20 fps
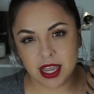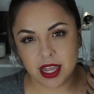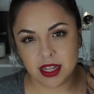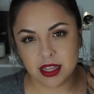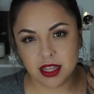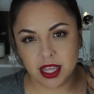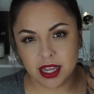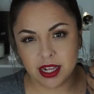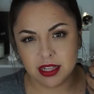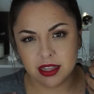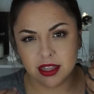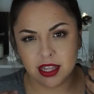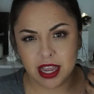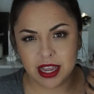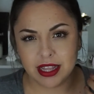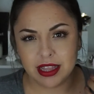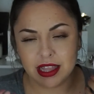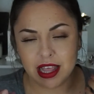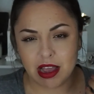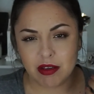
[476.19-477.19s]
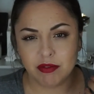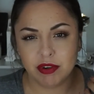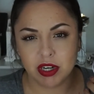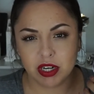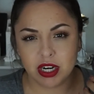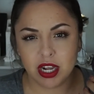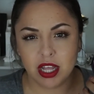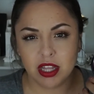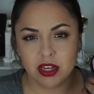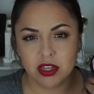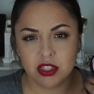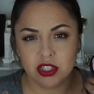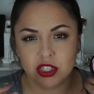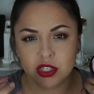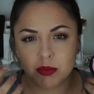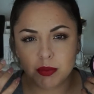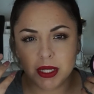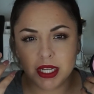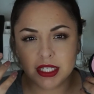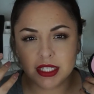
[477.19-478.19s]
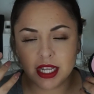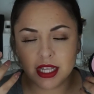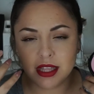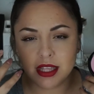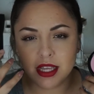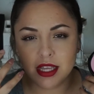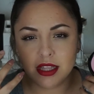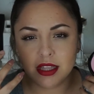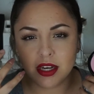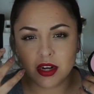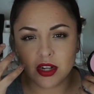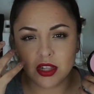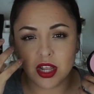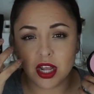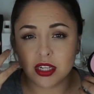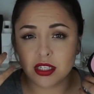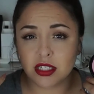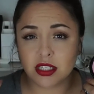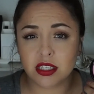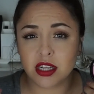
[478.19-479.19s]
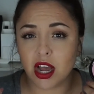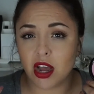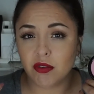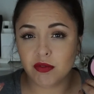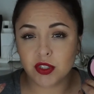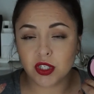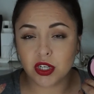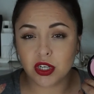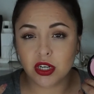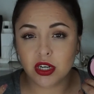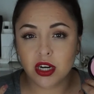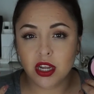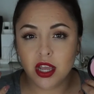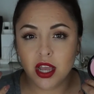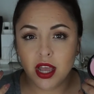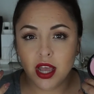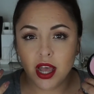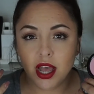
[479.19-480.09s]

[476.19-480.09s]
and like light lavender colors just because I think they're a lot softer